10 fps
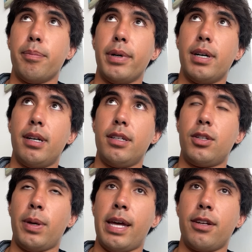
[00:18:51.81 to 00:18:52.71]
but
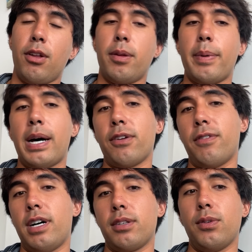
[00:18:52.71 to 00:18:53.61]
to handle the amount of
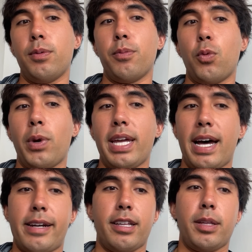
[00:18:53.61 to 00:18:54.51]
volume we
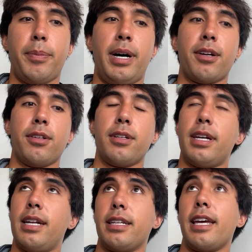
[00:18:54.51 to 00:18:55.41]
had on the model
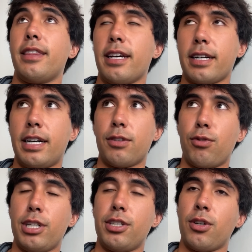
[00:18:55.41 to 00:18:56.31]
and get that kind of
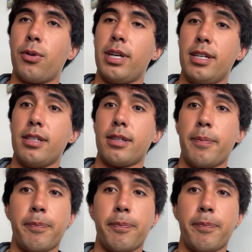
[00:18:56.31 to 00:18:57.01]
ratio is.